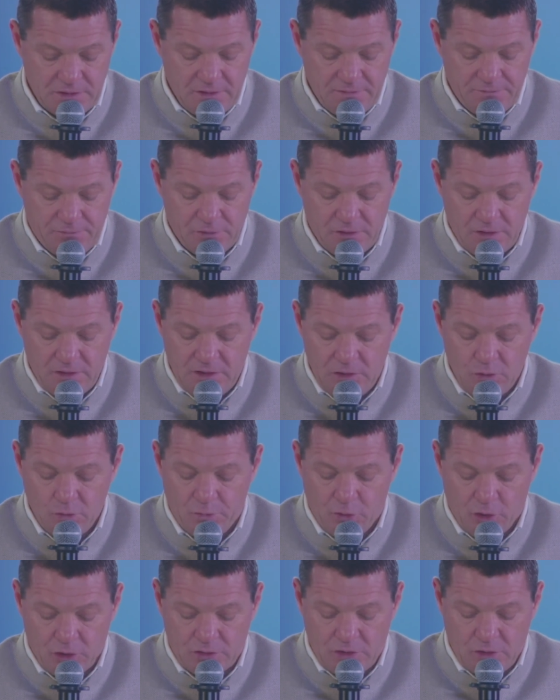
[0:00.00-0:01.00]
for the new
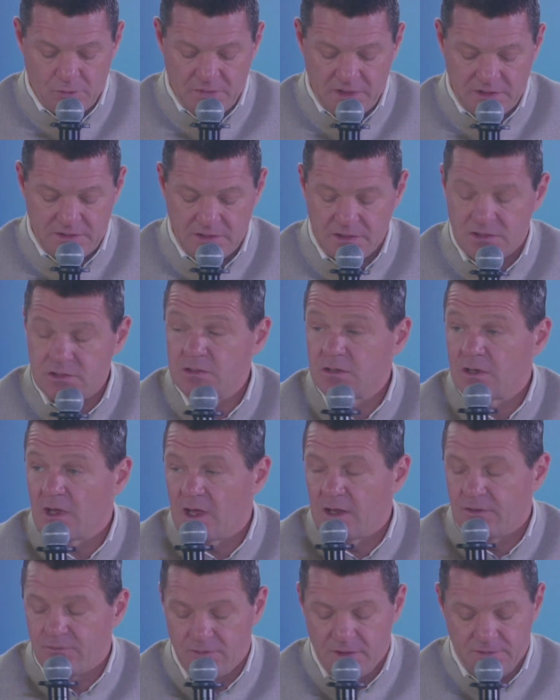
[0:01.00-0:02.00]
board committees
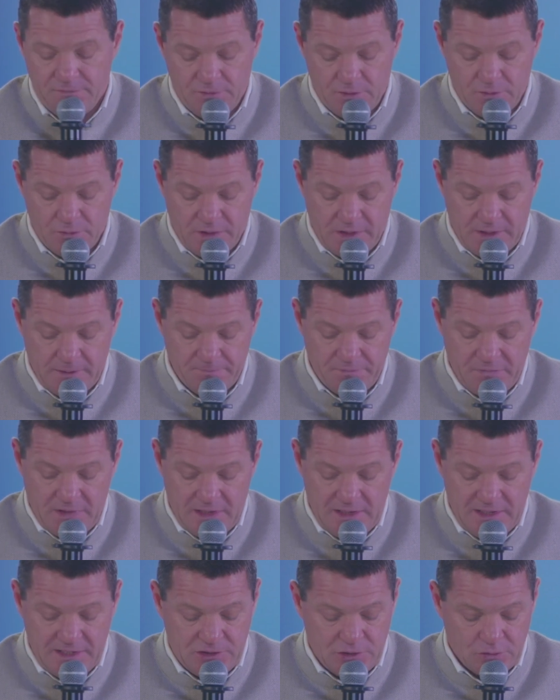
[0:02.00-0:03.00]
and reviewing
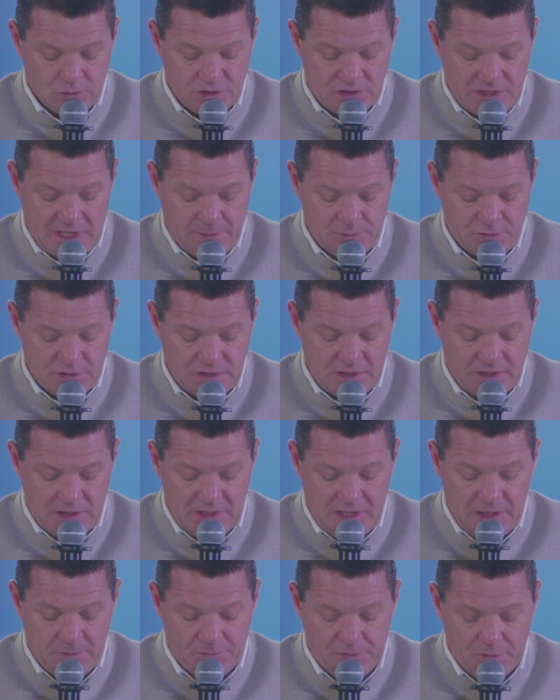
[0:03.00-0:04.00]
initial steps in
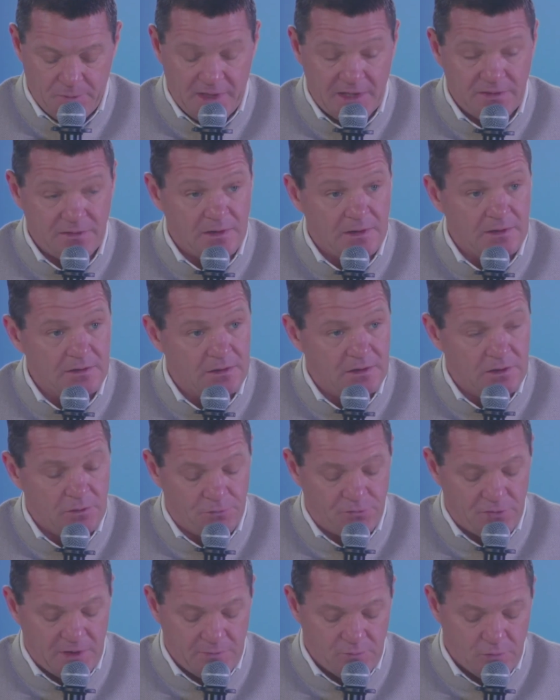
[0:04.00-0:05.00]
implementing the new
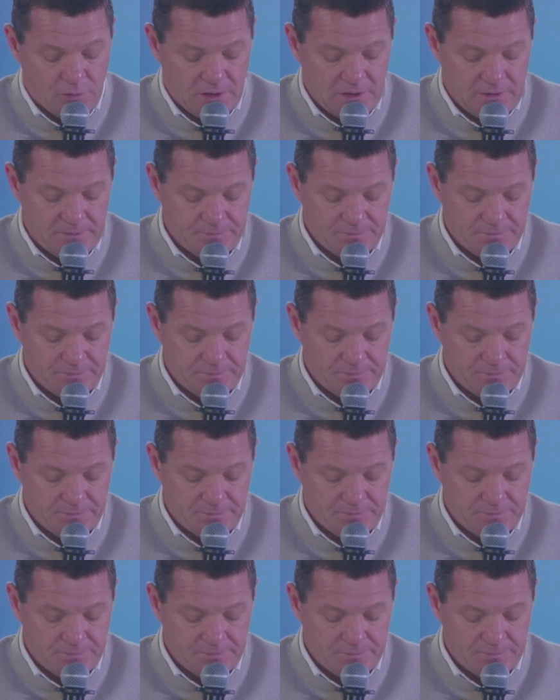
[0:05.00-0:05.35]
framework.